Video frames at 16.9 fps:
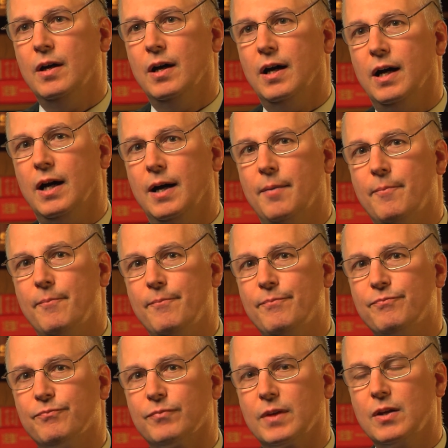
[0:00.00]

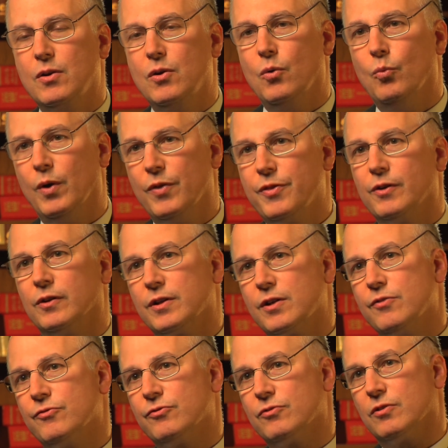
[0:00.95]
what they're
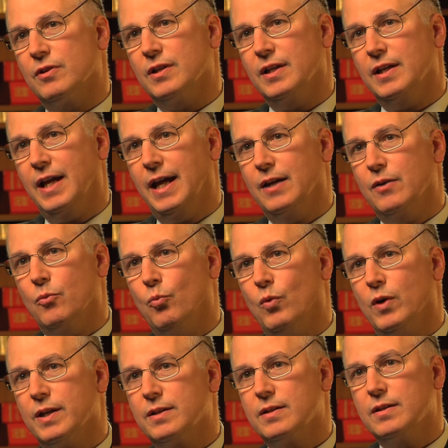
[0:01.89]
looking for in an aide, and
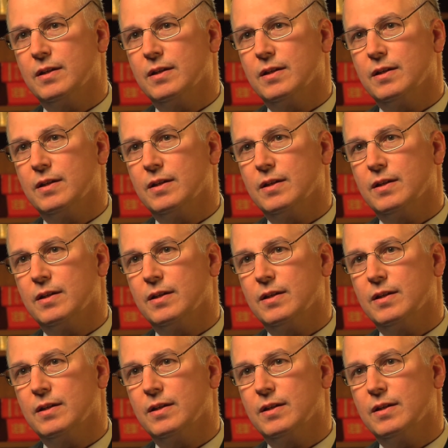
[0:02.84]
what,